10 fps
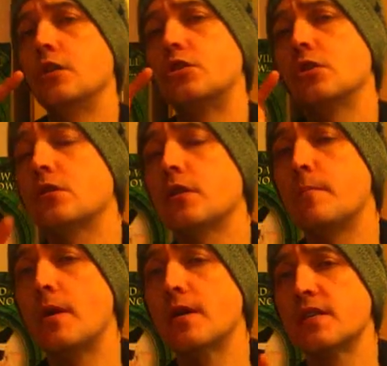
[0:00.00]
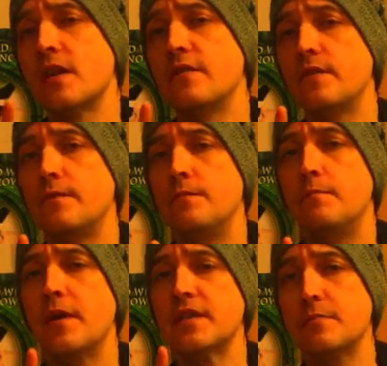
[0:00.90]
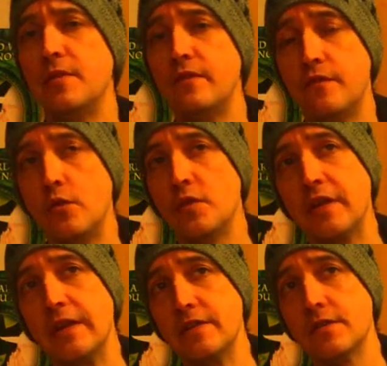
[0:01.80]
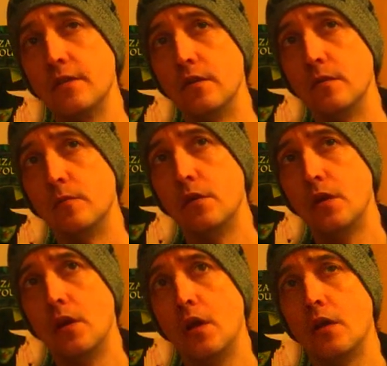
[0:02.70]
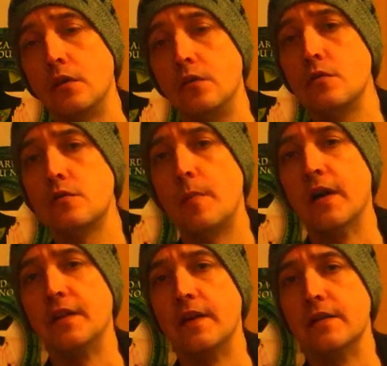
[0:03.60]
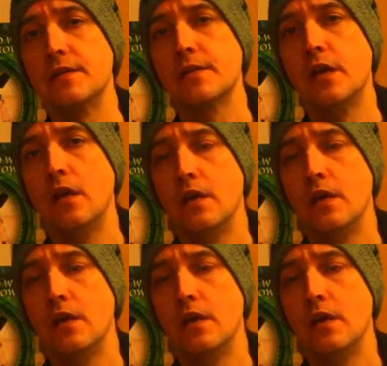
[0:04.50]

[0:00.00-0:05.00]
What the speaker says: Chocolate bars have best before dates on them, use by dates,